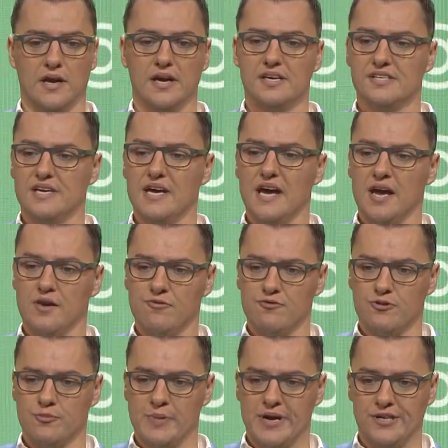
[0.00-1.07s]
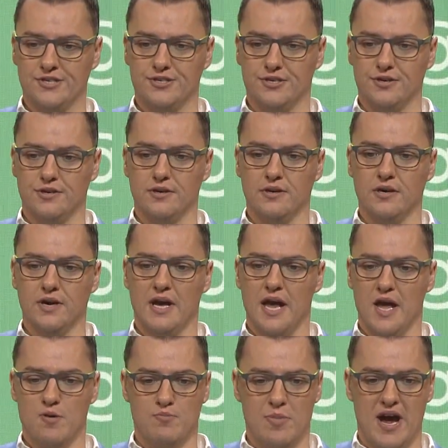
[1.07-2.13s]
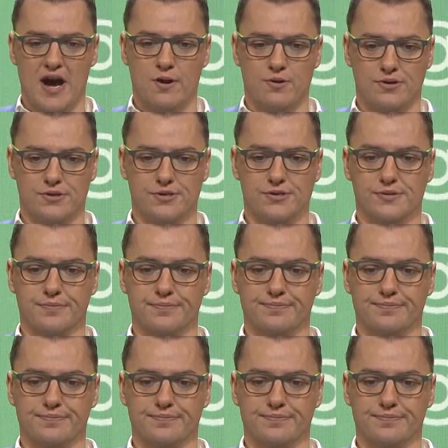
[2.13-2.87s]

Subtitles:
You see, information empowers.